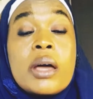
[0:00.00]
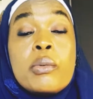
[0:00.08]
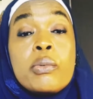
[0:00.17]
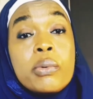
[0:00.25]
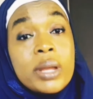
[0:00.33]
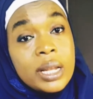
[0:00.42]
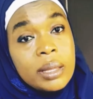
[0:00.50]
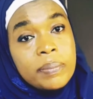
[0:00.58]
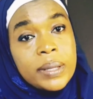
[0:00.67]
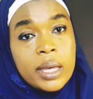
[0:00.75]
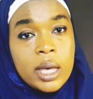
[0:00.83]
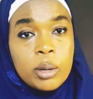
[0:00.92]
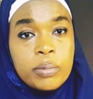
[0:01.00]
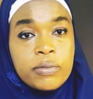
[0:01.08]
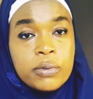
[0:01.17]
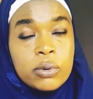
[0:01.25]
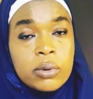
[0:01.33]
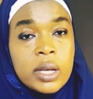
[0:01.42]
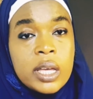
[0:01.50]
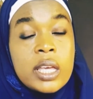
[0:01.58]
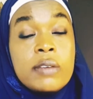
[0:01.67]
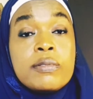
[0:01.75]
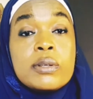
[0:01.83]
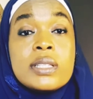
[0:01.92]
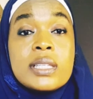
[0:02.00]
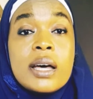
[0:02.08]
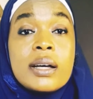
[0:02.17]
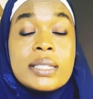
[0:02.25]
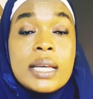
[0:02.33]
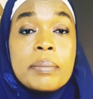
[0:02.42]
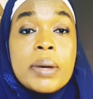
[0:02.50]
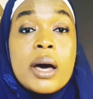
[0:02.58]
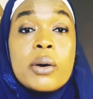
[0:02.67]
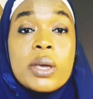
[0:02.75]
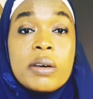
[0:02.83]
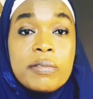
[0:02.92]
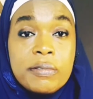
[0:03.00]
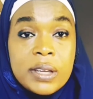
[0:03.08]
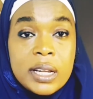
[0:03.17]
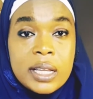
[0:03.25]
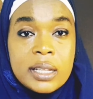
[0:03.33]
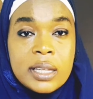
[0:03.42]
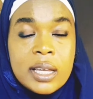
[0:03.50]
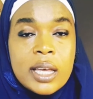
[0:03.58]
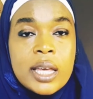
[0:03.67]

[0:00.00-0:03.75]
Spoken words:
can really be helpful if you tell them how you're feeling.